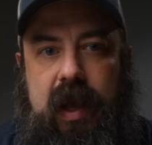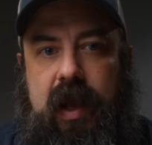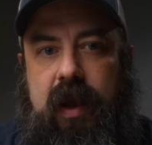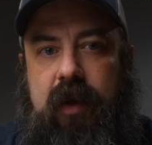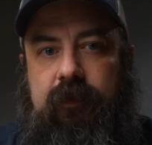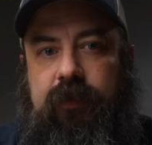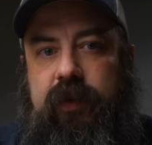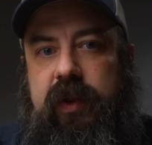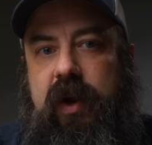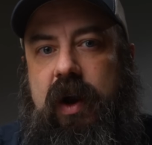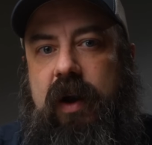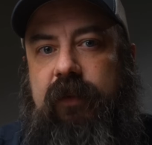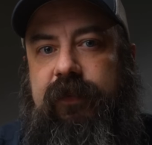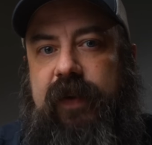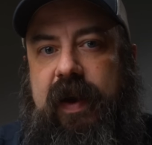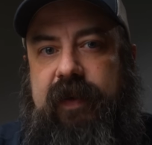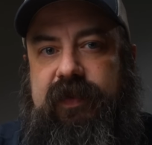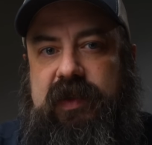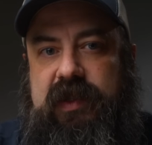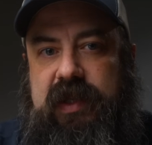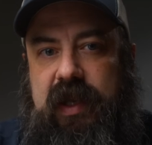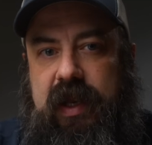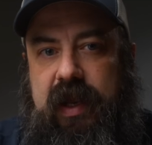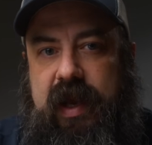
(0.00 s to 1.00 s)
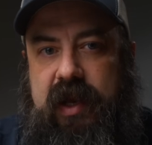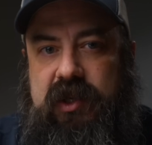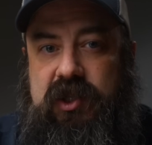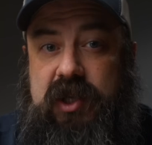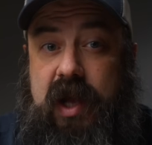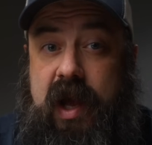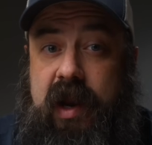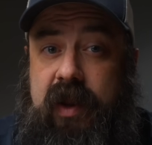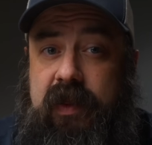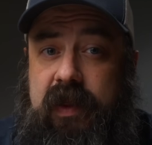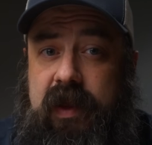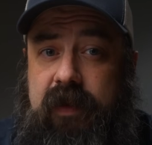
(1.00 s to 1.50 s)
For the R5C, I
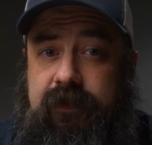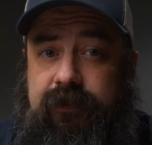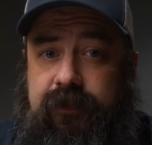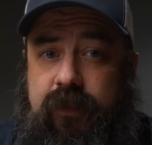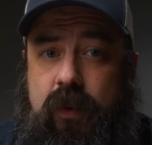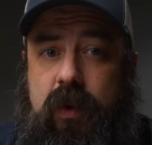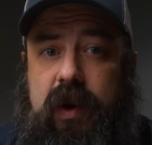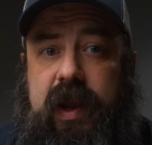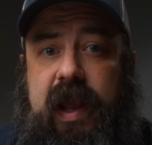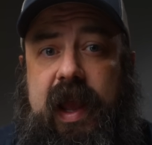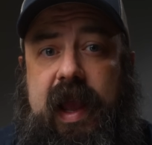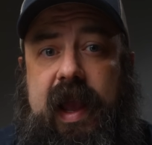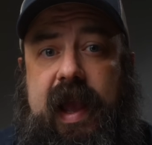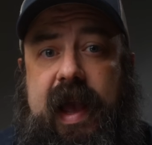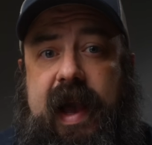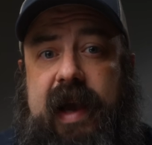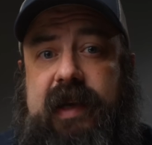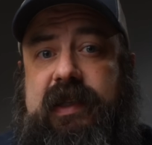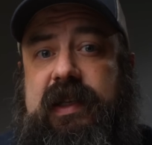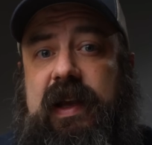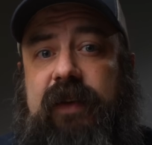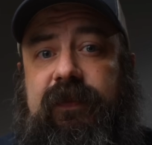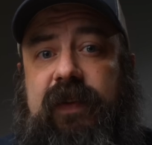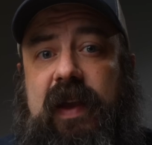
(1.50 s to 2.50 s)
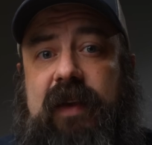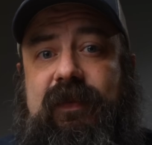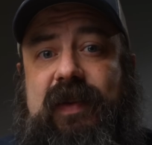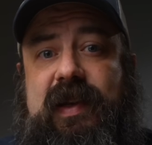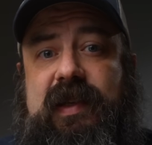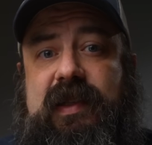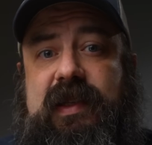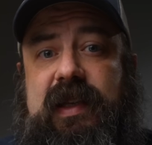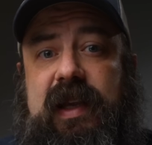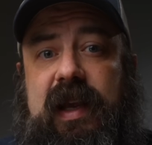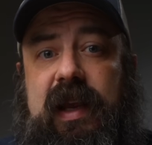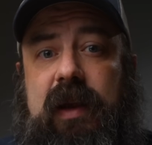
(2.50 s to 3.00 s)
shot in the 4K
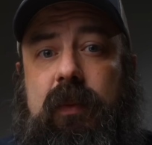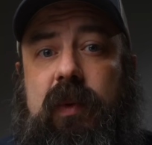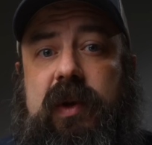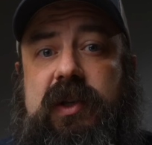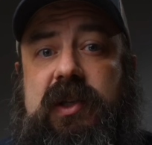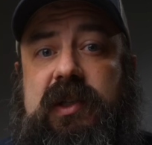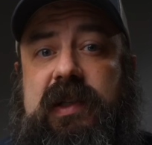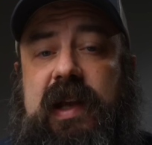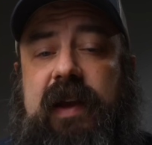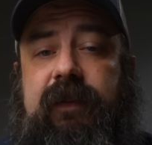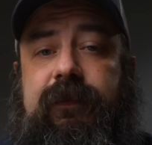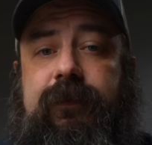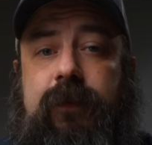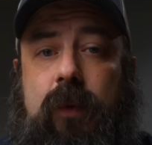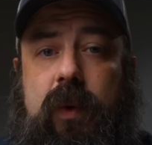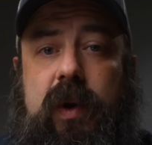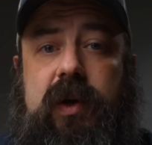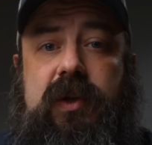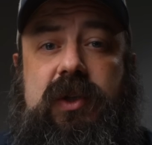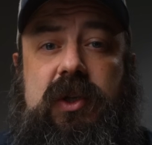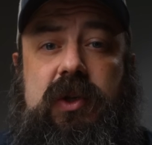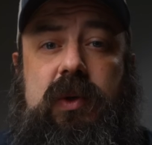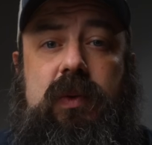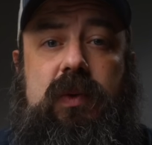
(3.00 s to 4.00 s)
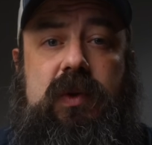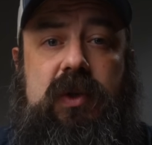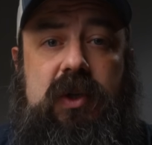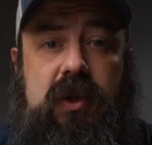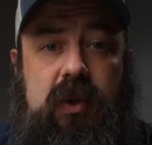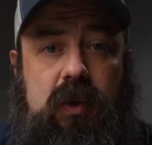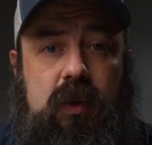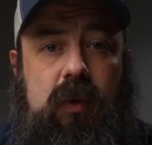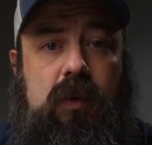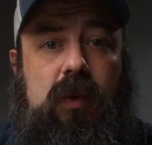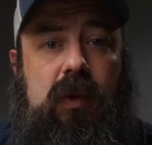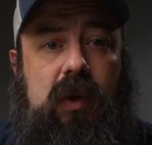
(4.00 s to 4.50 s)
XFAVC, which is a
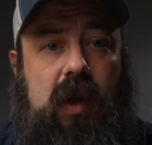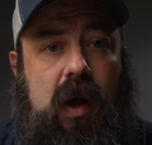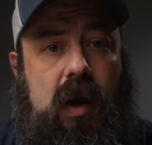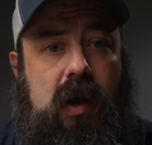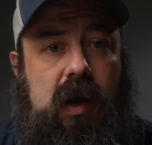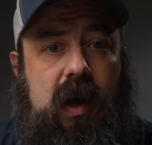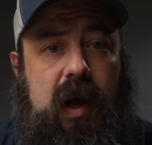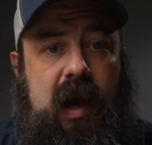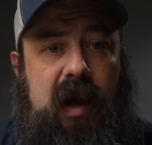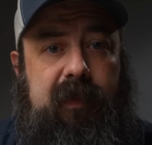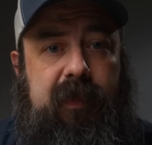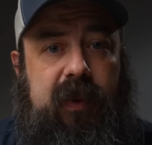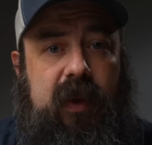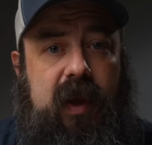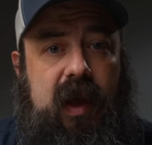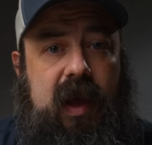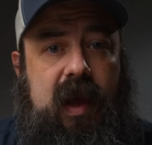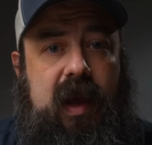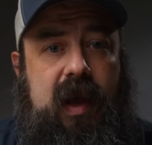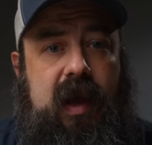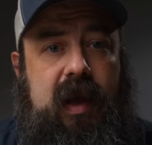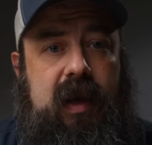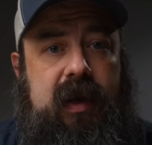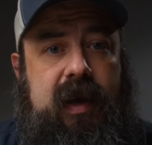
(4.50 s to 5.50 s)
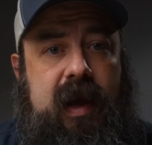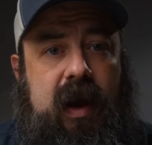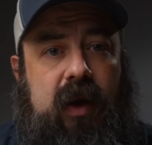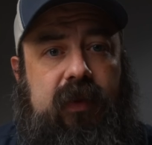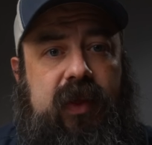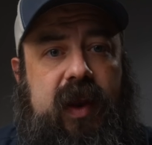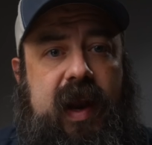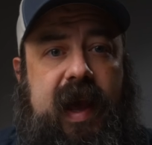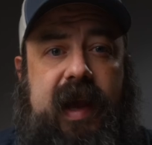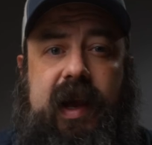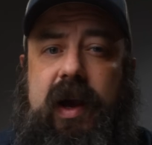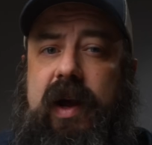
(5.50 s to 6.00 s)
422 long GOP. Now,
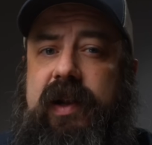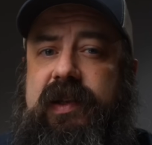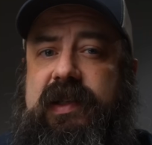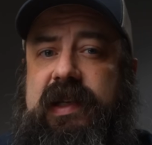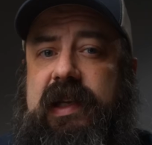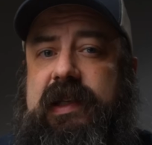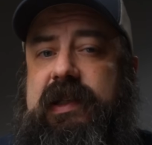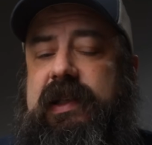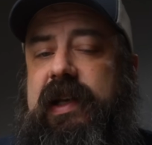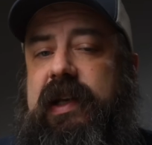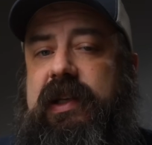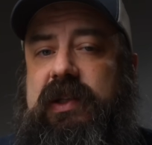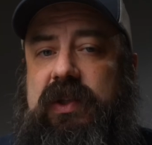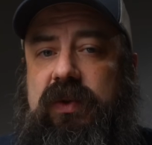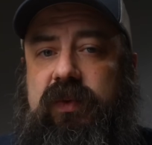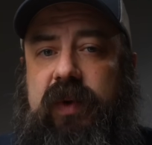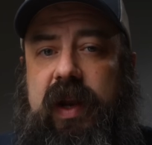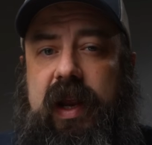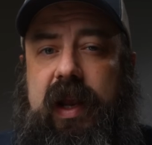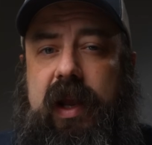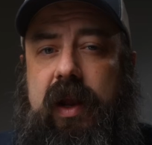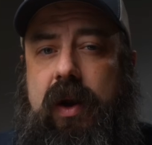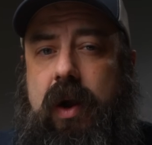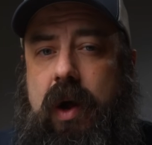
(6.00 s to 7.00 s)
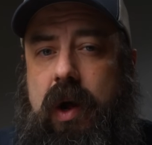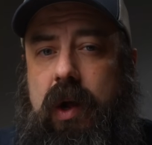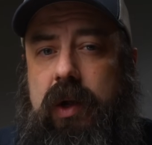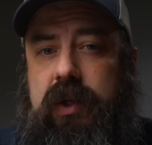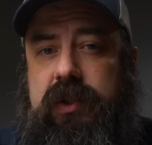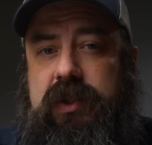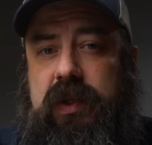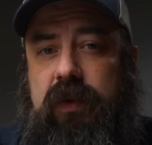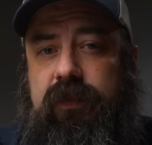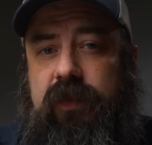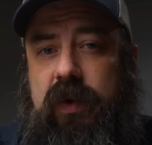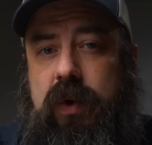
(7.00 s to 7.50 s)
the Nikon Z6 III can
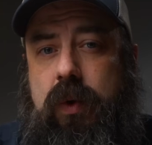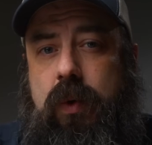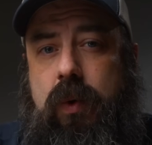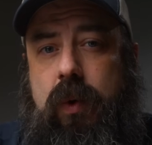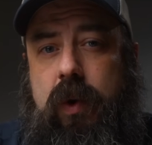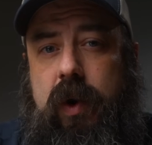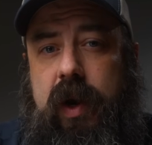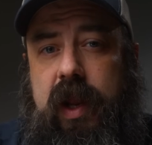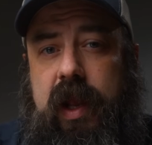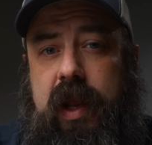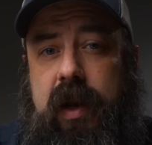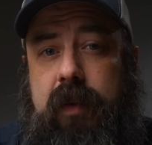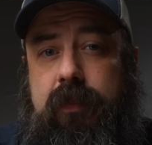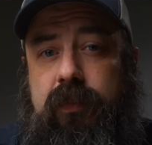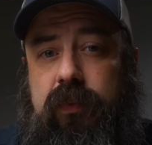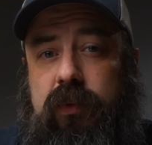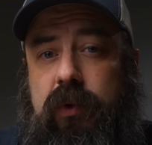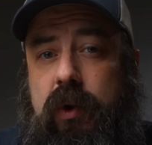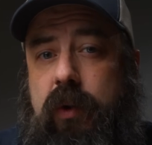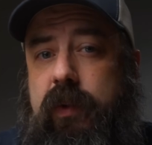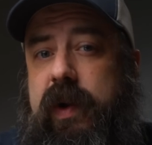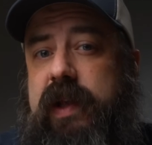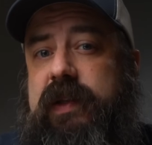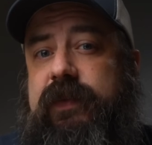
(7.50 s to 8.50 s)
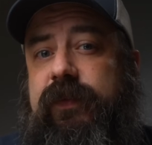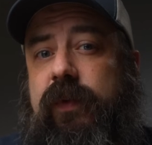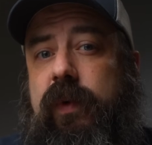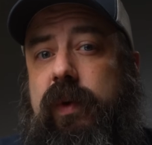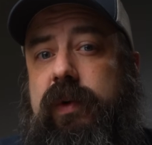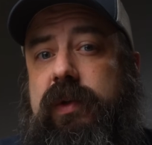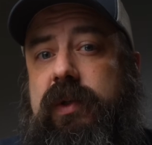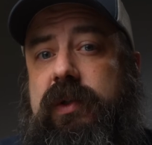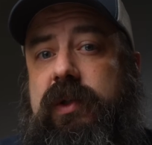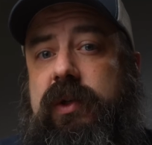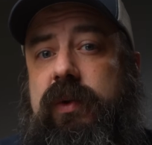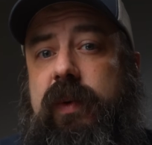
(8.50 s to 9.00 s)
also record in ProRes
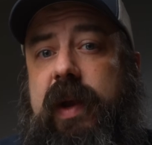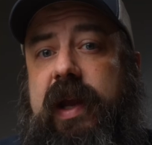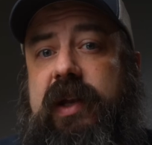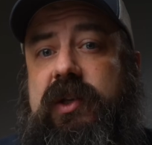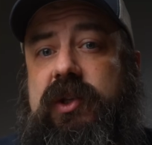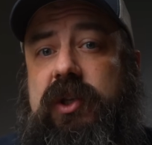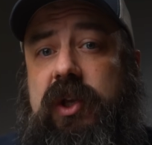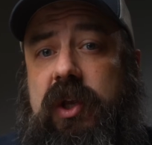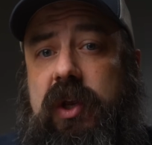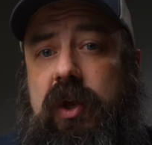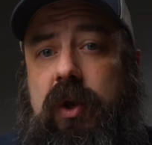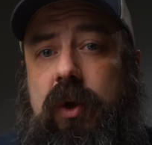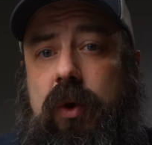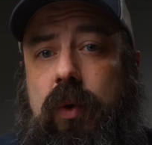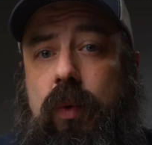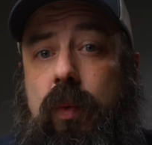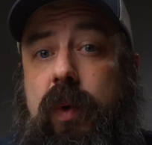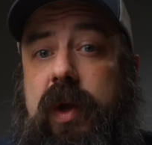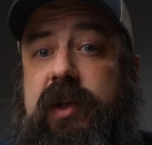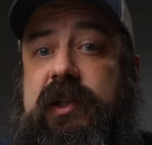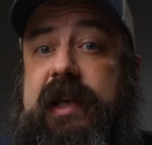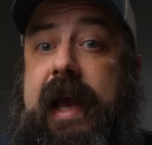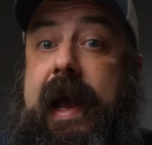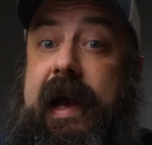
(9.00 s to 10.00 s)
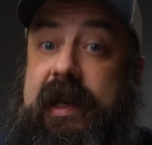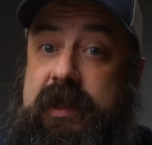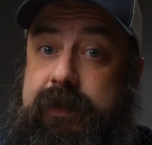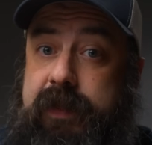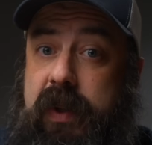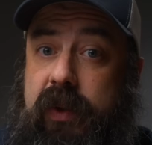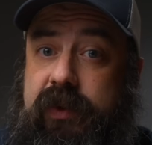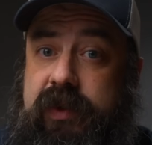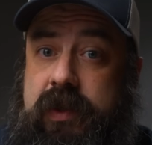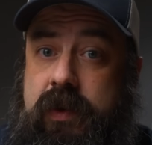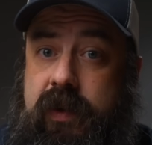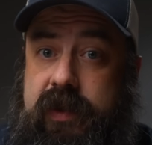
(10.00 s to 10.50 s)
422 HQ, which has
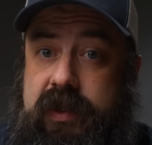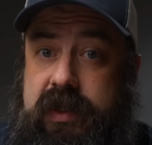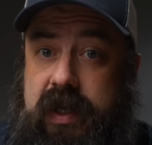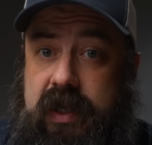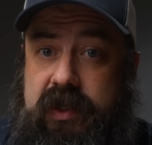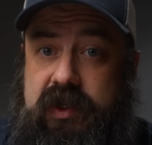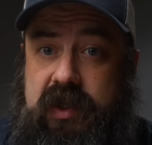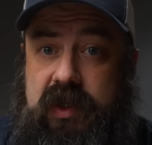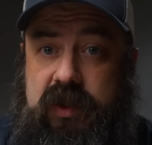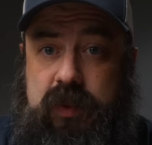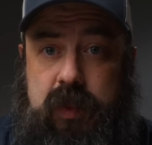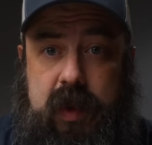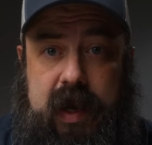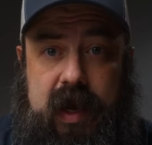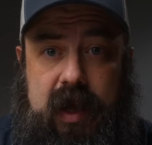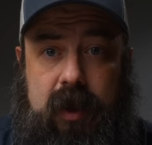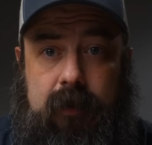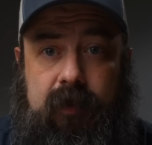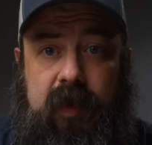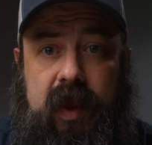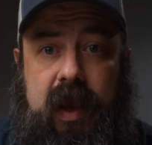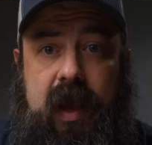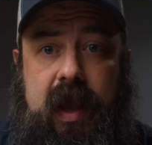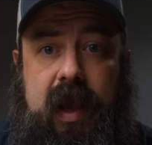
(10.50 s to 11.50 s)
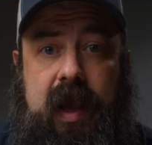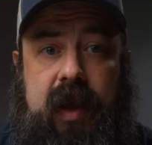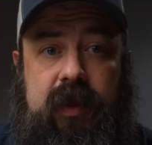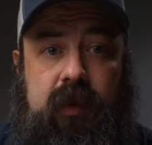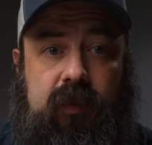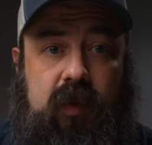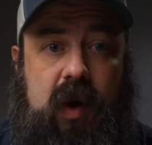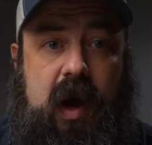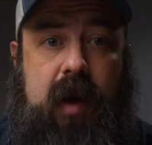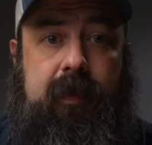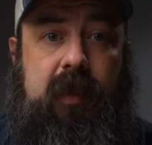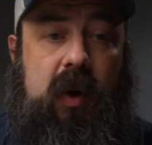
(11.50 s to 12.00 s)
built-in noise reduction as well. The
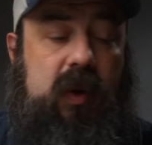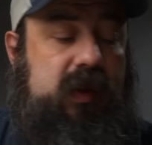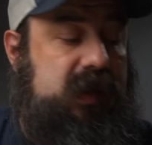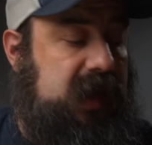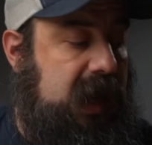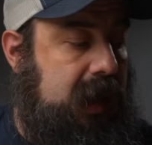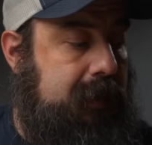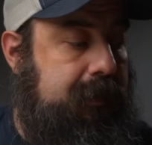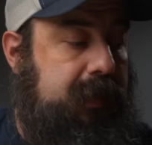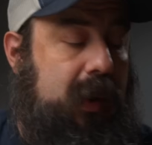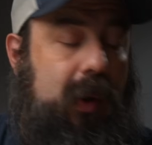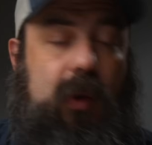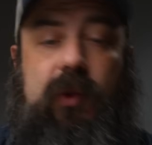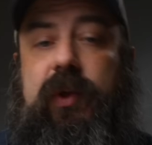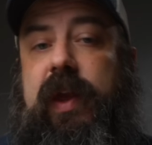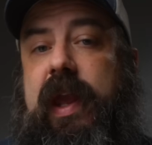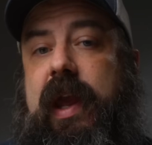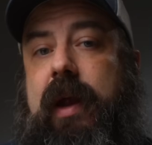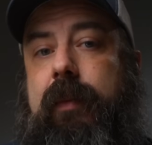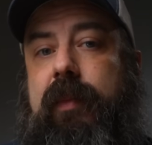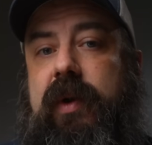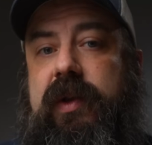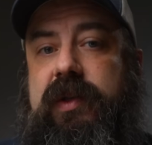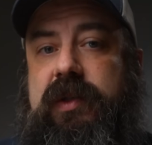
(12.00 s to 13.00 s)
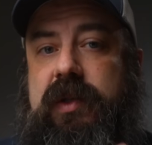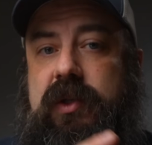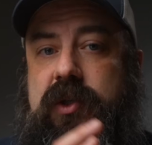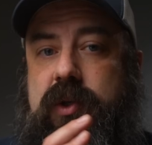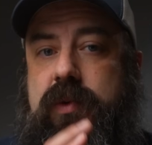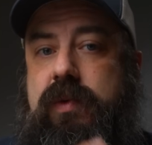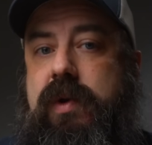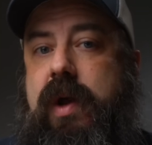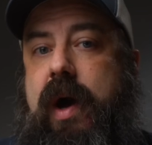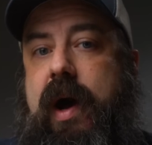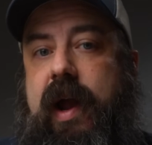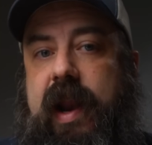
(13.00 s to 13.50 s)
RAW modes in both cameras
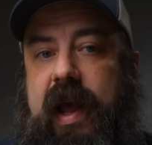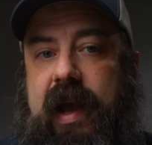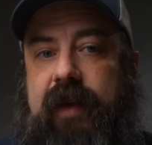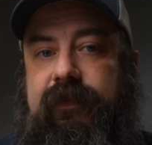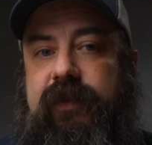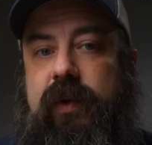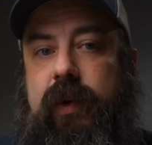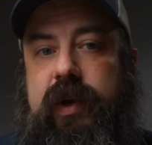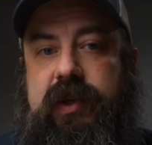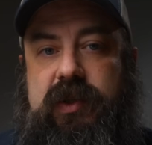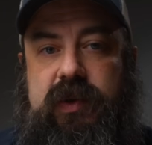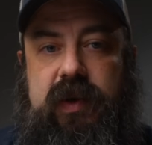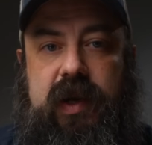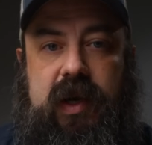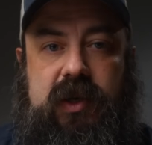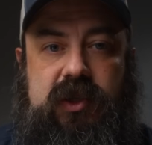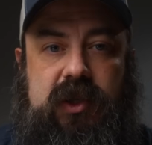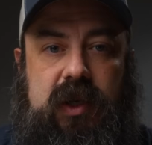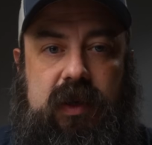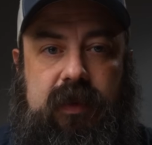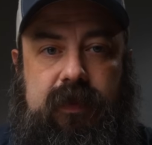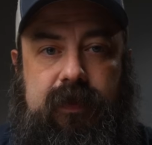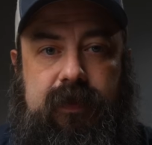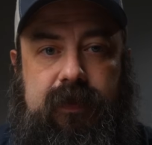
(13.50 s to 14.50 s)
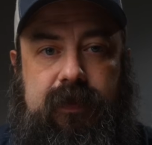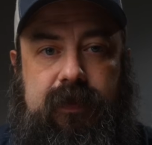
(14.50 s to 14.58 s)
do not have noise reduction.